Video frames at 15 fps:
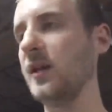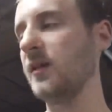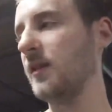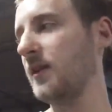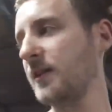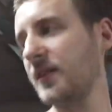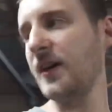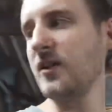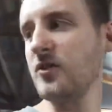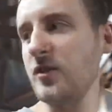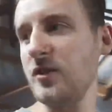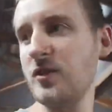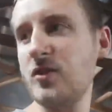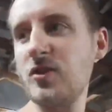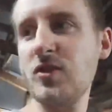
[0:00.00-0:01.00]
This
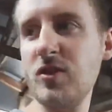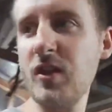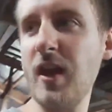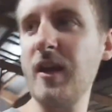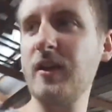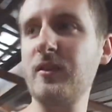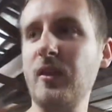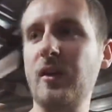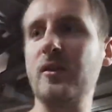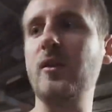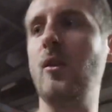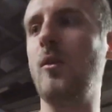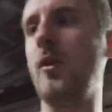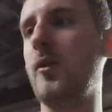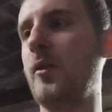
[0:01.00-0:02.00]
engine shakes like
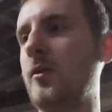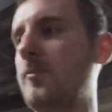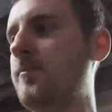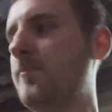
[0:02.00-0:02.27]
no other.